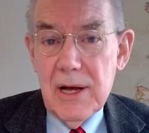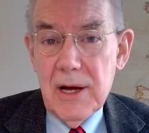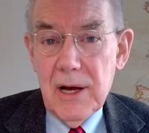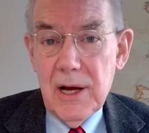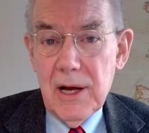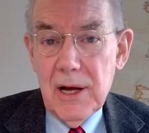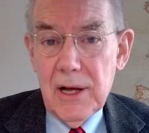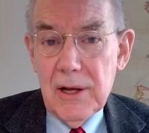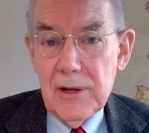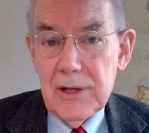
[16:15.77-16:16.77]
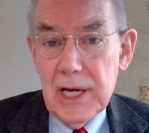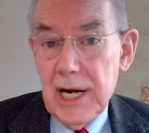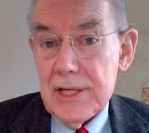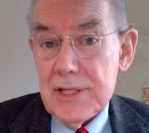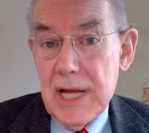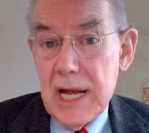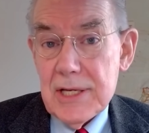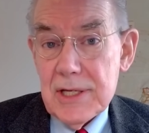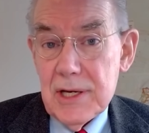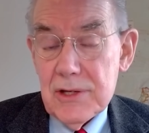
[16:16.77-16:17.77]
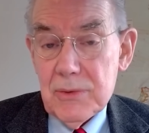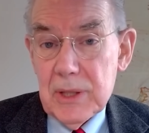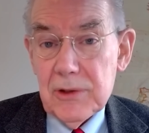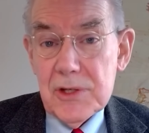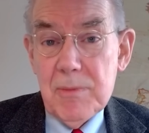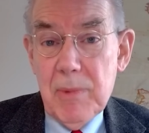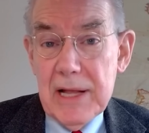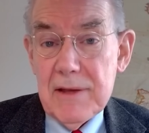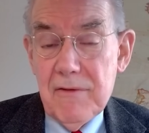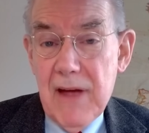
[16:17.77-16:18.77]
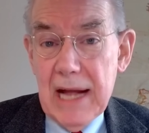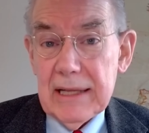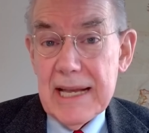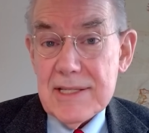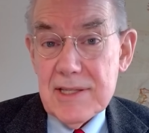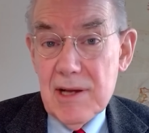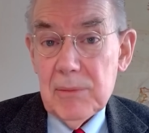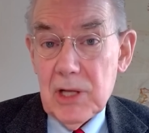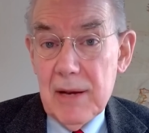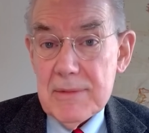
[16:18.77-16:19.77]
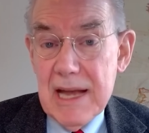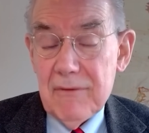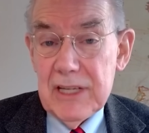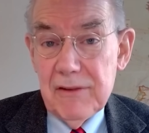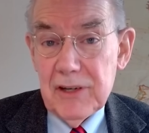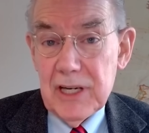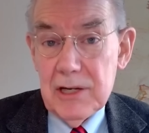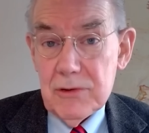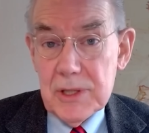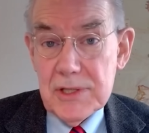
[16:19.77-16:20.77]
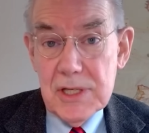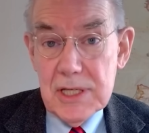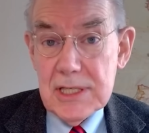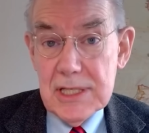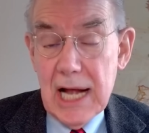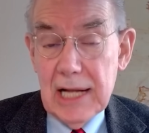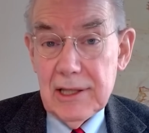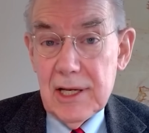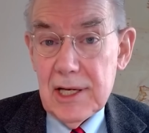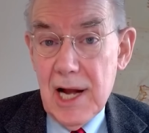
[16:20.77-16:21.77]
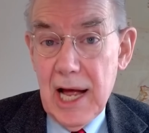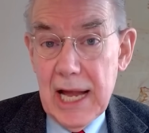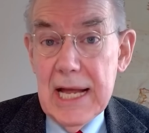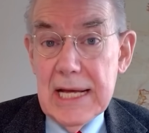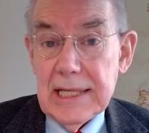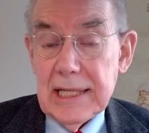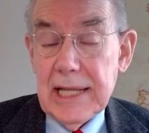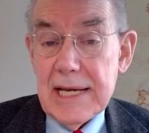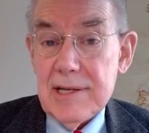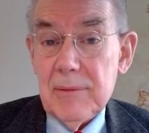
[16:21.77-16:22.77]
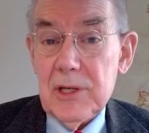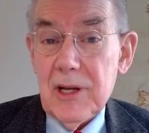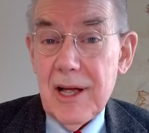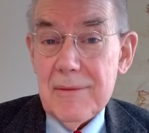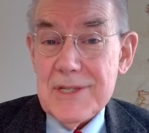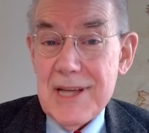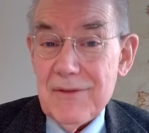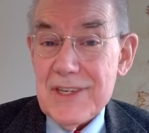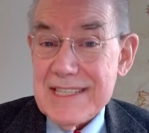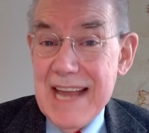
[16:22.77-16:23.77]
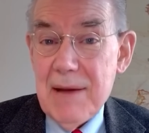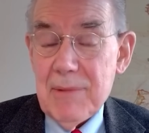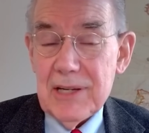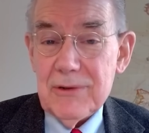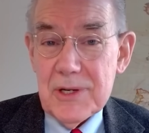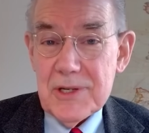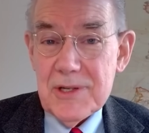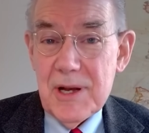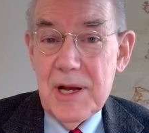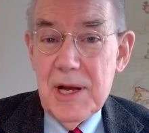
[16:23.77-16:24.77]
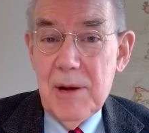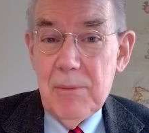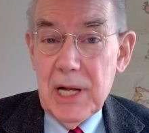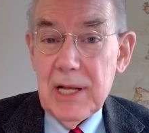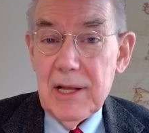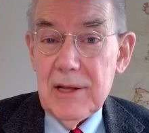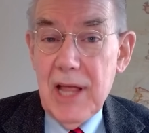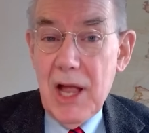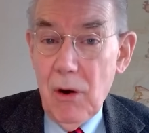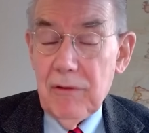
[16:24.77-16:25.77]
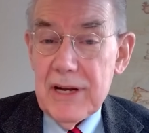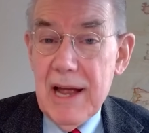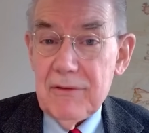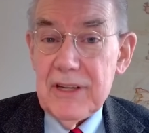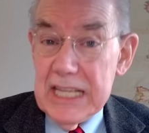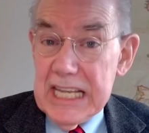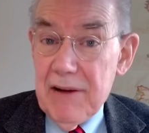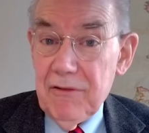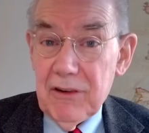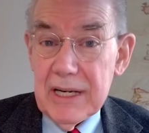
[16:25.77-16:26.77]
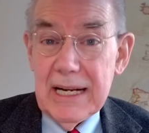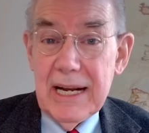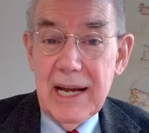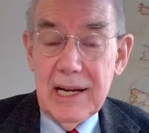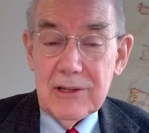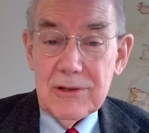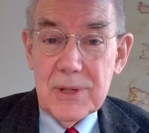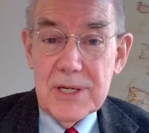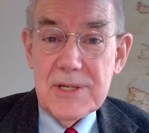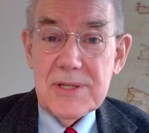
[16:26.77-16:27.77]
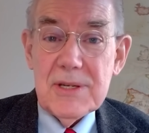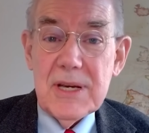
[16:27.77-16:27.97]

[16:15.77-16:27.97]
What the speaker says: The United States and Israel, despite the fact they sometimes have different interests, this is not to deny that they sometimes have the same interest, but they often have different interests.